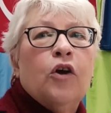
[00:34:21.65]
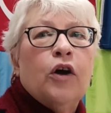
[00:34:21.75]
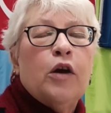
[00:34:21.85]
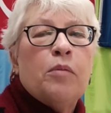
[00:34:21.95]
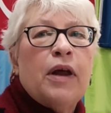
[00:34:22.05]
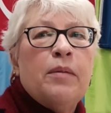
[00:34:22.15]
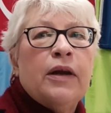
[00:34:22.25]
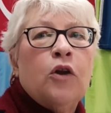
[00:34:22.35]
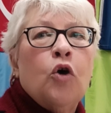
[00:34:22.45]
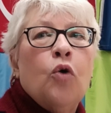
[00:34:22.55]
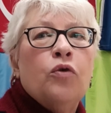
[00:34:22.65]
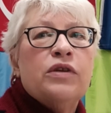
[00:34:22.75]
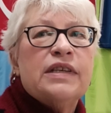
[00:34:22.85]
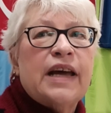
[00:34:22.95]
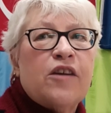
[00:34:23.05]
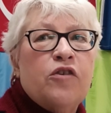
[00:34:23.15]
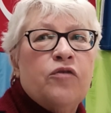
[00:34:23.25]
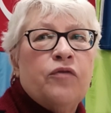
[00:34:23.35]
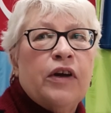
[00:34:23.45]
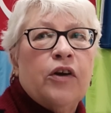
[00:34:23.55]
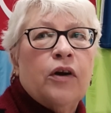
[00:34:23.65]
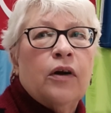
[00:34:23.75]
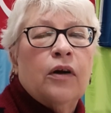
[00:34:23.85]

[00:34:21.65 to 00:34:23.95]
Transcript: Good, and play me a low second finger.